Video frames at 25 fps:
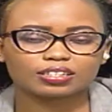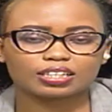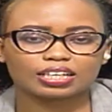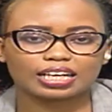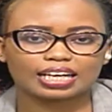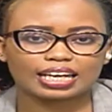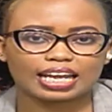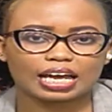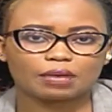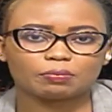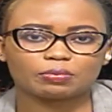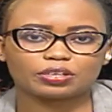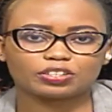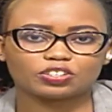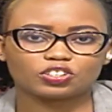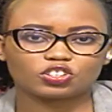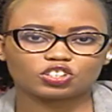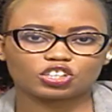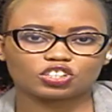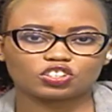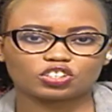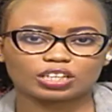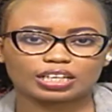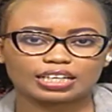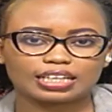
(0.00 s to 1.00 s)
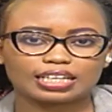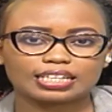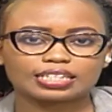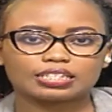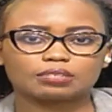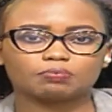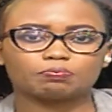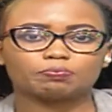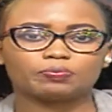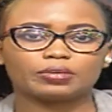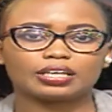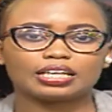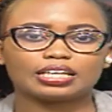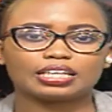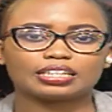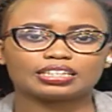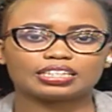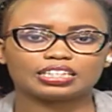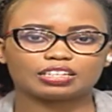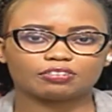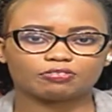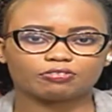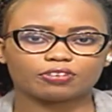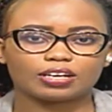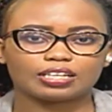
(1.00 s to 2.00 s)
in climate change, at least being
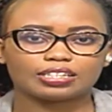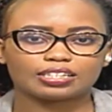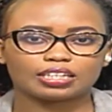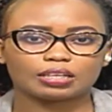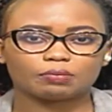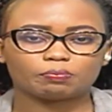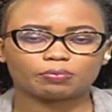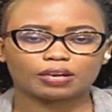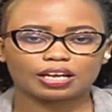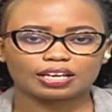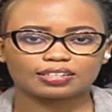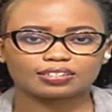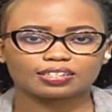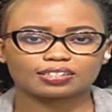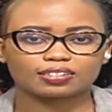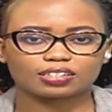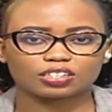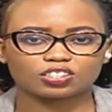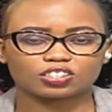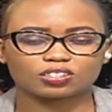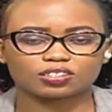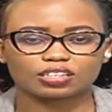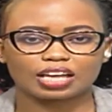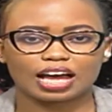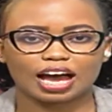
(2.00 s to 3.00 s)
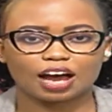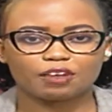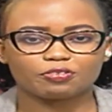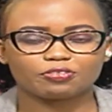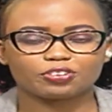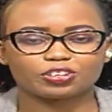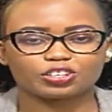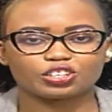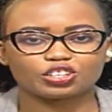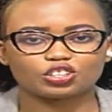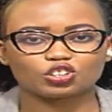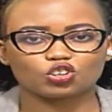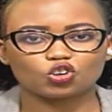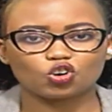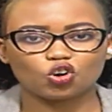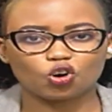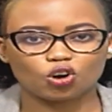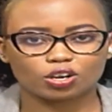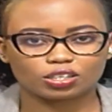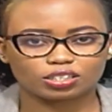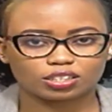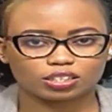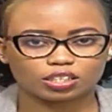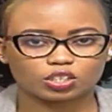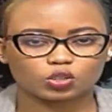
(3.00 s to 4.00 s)
different in places such as the African
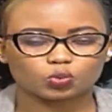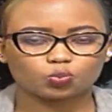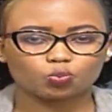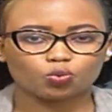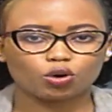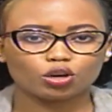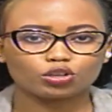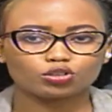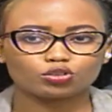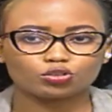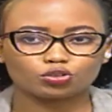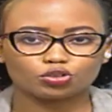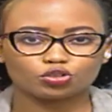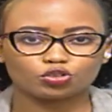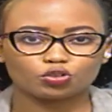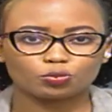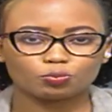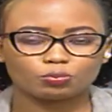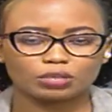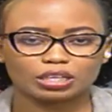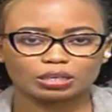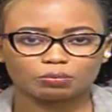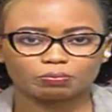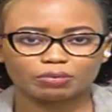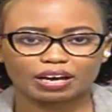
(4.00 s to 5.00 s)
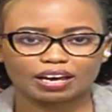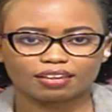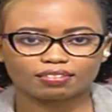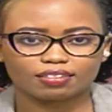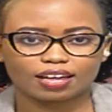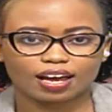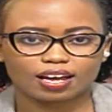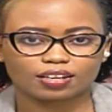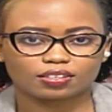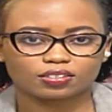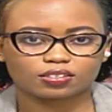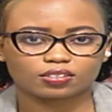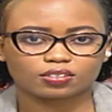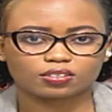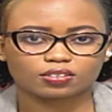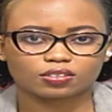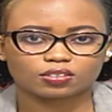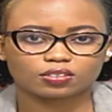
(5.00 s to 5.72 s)
continent, what do you mean by that?